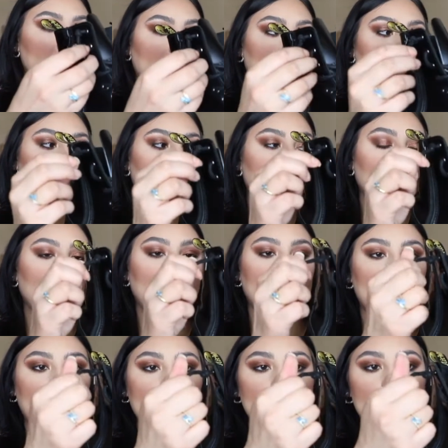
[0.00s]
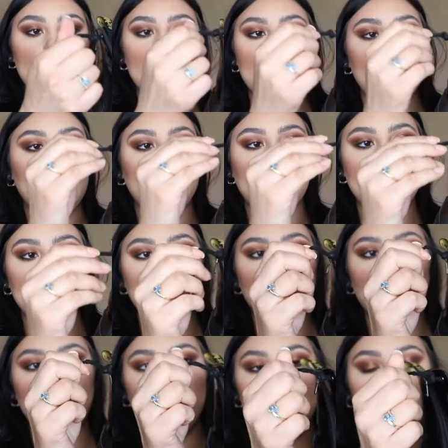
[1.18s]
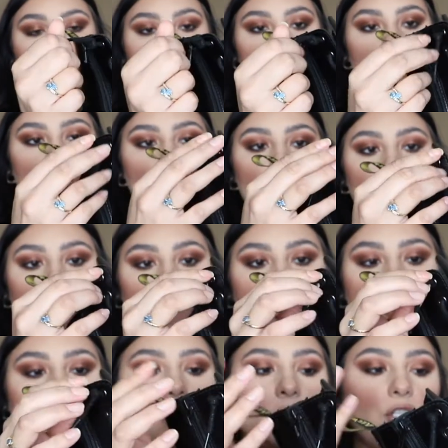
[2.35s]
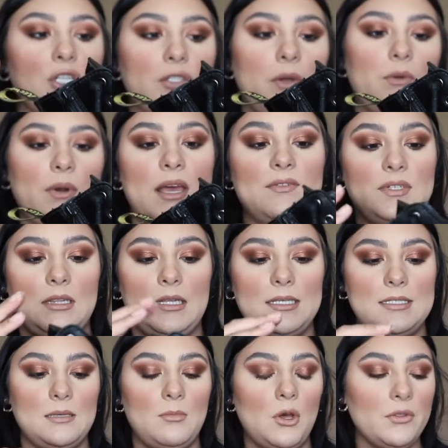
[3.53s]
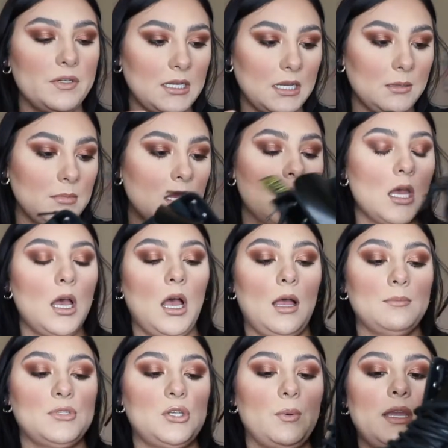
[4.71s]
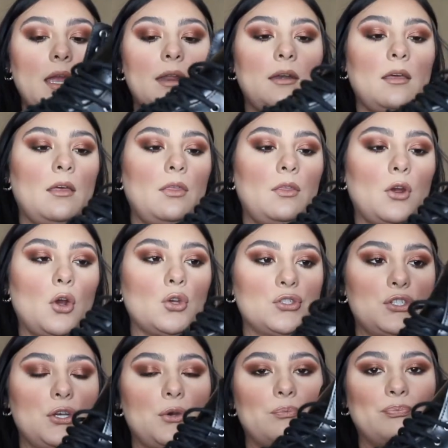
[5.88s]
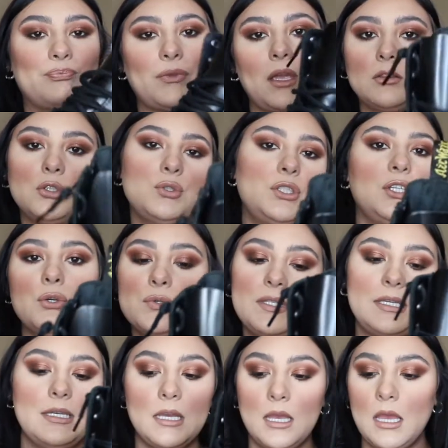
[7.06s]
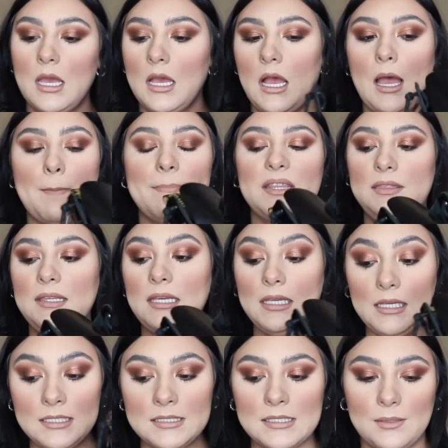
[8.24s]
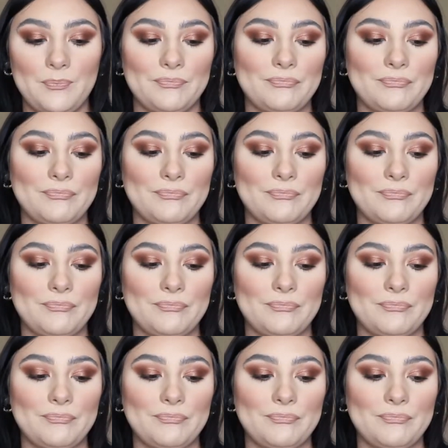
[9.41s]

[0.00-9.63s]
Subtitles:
type of like lacing for these ones where I knotted it just so I don't have to lace them all the time. So again, they're also loosey-goosey, but these